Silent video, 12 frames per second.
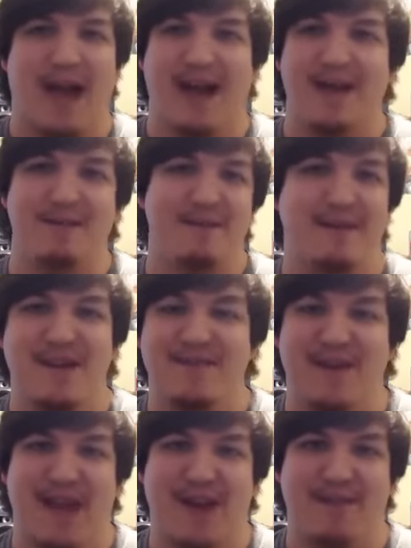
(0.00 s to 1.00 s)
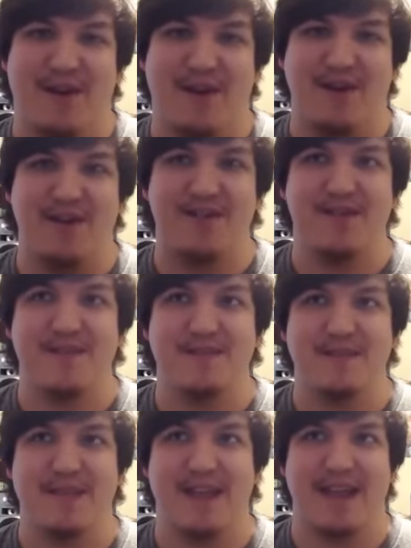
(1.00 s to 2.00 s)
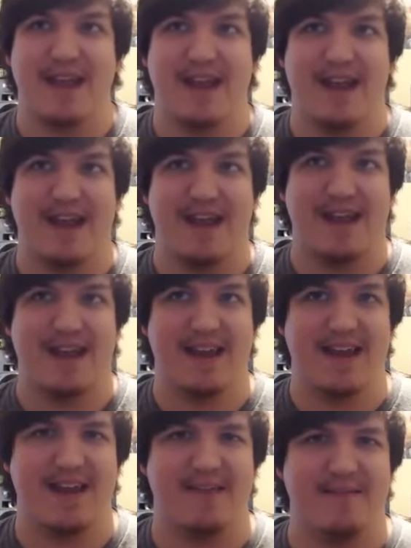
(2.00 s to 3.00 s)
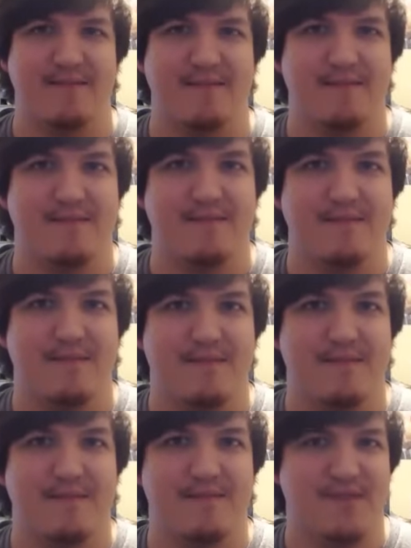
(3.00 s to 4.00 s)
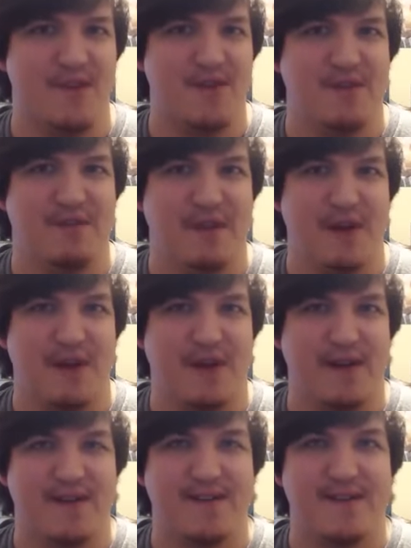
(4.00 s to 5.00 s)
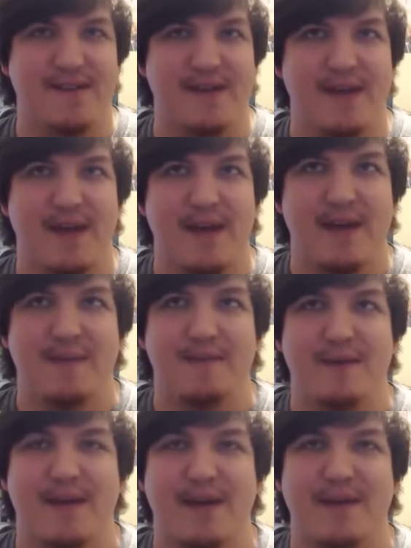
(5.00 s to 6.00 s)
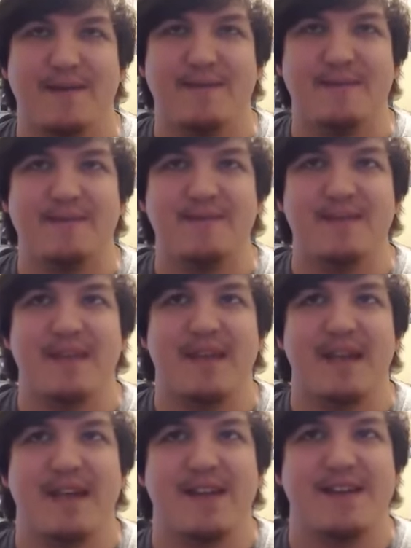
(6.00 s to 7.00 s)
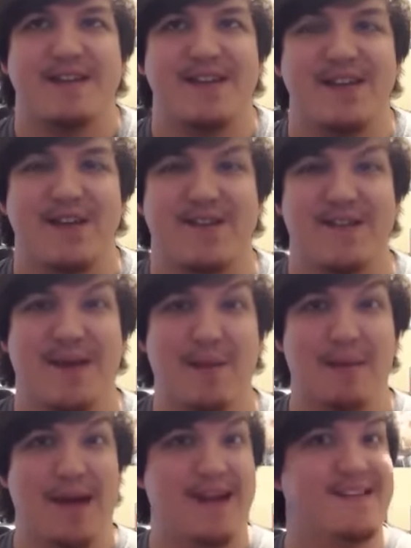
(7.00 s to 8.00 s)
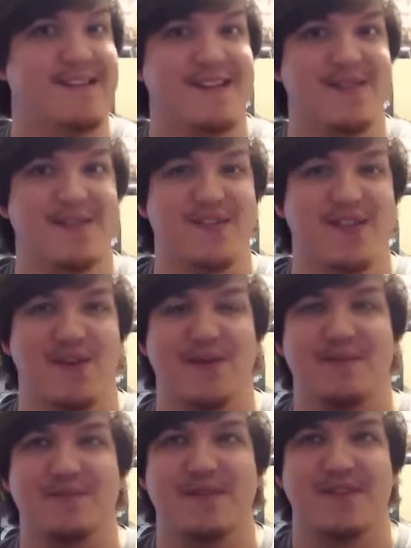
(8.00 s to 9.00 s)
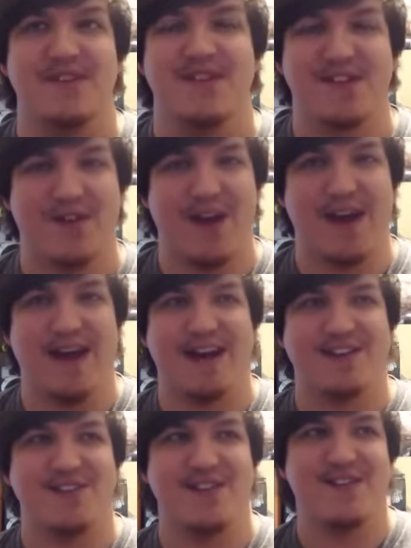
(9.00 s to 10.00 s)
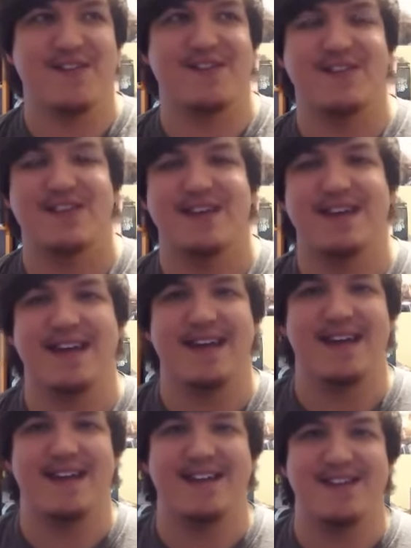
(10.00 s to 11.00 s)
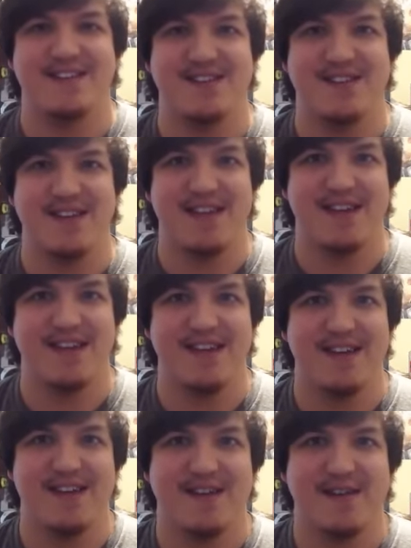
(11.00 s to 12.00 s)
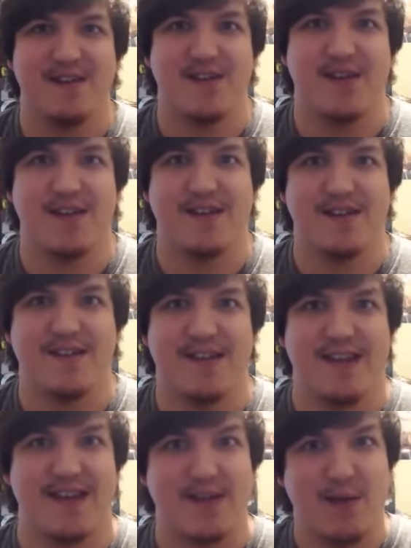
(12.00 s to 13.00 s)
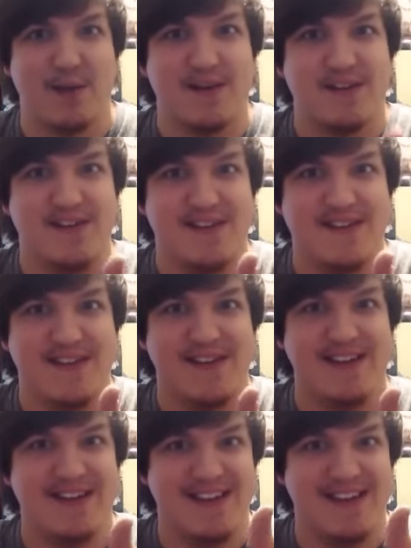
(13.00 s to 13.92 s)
I am a big fan of hers in a few different areas. But um, she looks amazing in the suit. She's a great actress, and she can sing too, which is,